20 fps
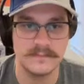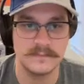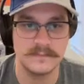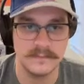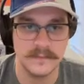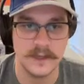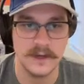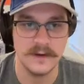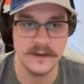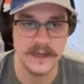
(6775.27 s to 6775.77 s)

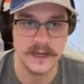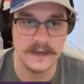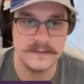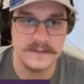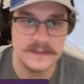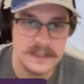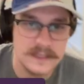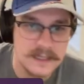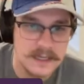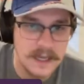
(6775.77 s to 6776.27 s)
Oh yeah.
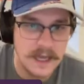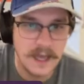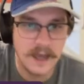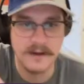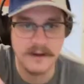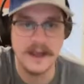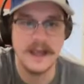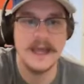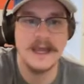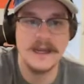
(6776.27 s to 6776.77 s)
All
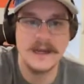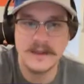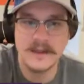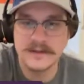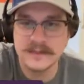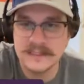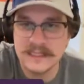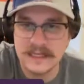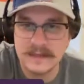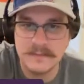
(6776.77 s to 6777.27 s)
right, another
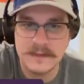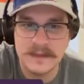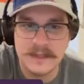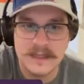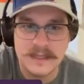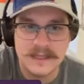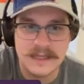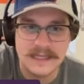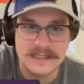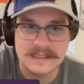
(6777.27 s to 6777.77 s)
team
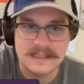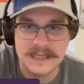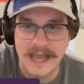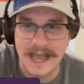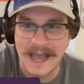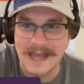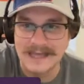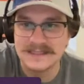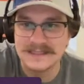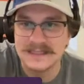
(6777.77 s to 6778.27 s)
that's
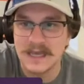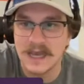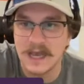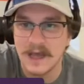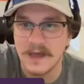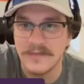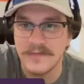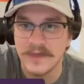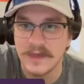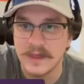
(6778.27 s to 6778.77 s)
ass.
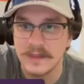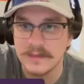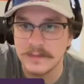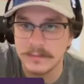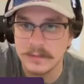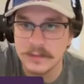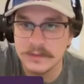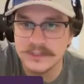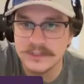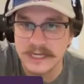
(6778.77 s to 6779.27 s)
The
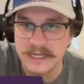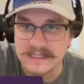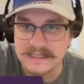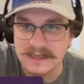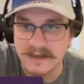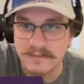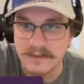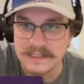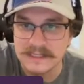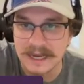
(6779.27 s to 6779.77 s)
Blue Jays
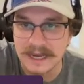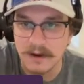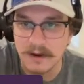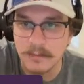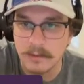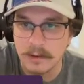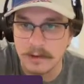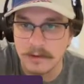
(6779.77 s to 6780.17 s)
have been terrible.